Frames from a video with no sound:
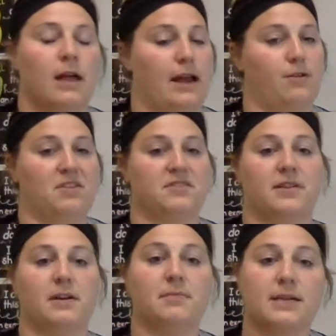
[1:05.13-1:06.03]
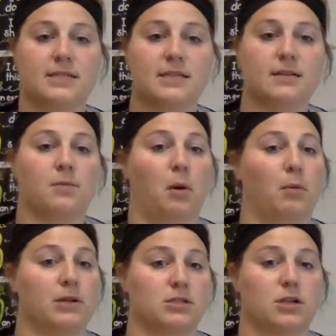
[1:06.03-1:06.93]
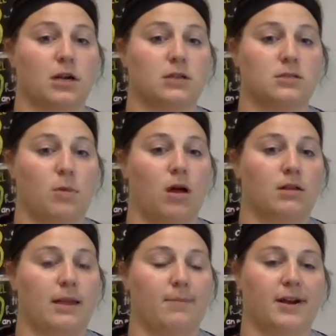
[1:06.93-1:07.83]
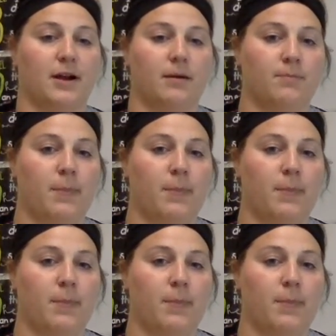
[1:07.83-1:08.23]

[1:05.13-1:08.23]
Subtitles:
I know that's very basic, but I want to start small and get bigger.